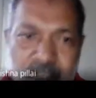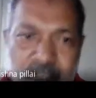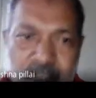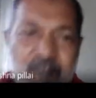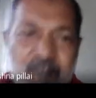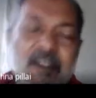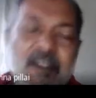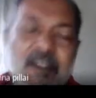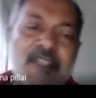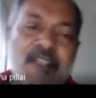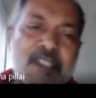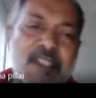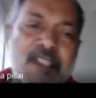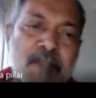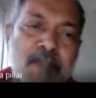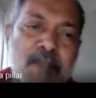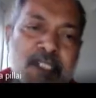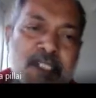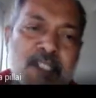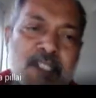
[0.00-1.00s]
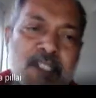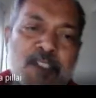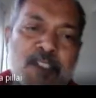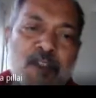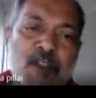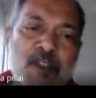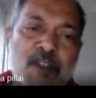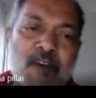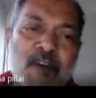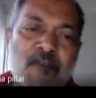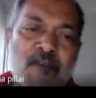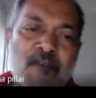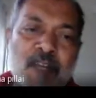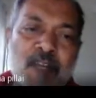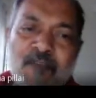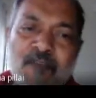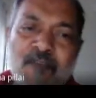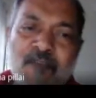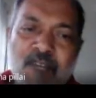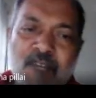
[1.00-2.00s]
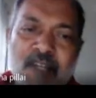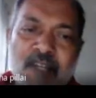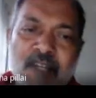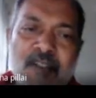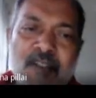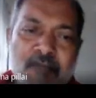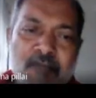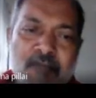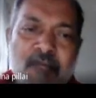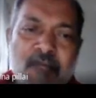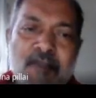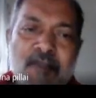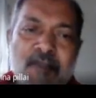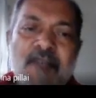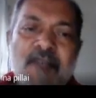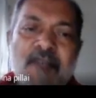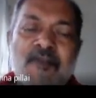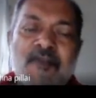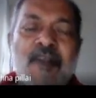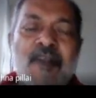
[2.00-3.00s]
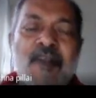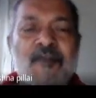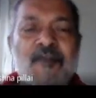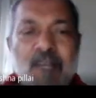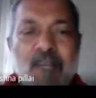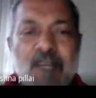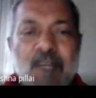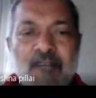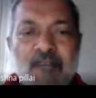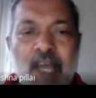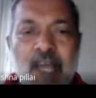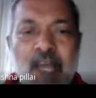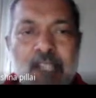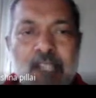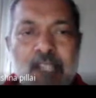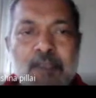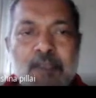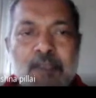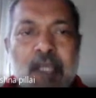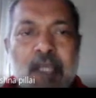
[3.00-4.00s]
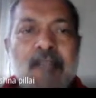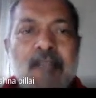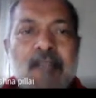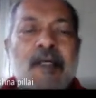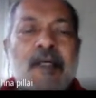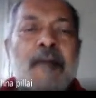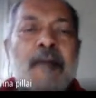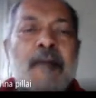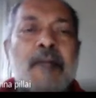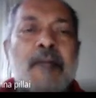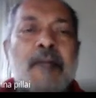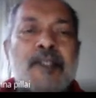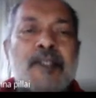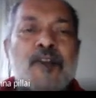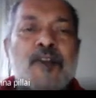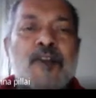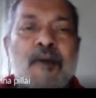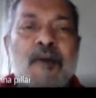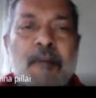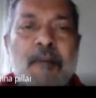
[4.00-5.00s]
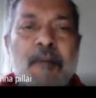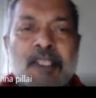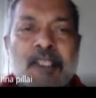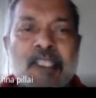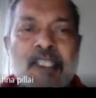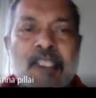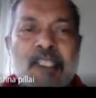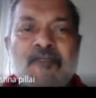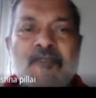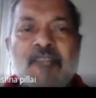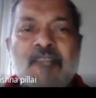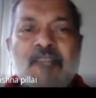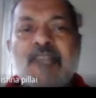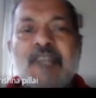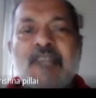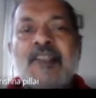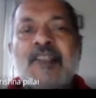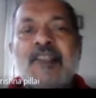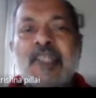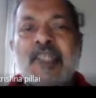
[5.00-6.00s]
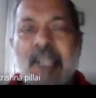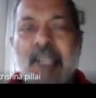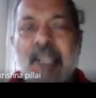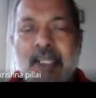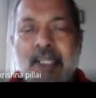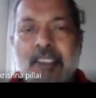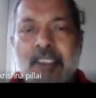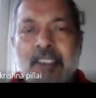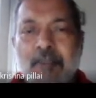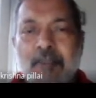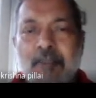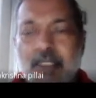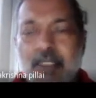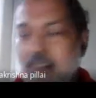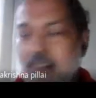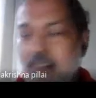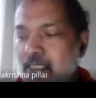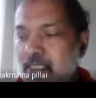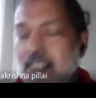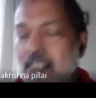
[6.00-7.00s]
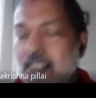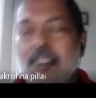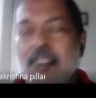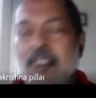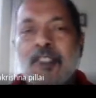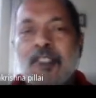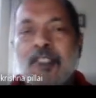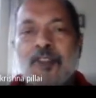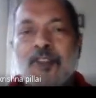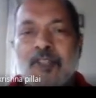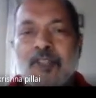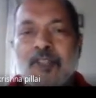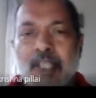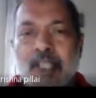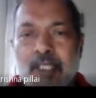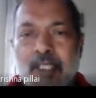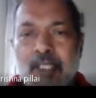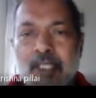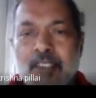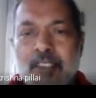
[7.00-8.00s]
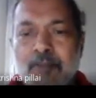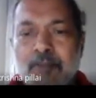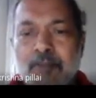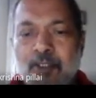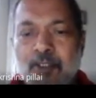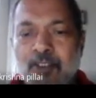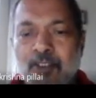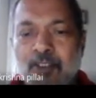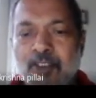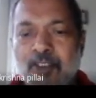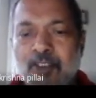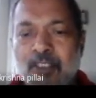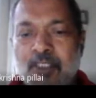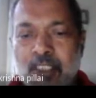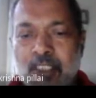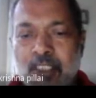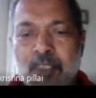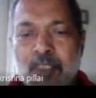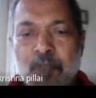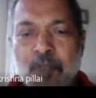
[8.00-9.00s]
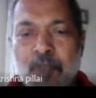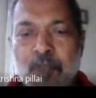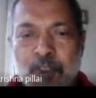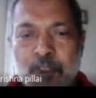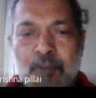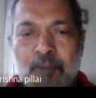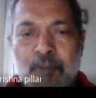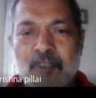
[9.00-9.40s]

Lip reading: Whereas in the metals, you have a fully filled, it may be filled valence band, but you have a partially filled conduction band is there. So the conduction process is possible.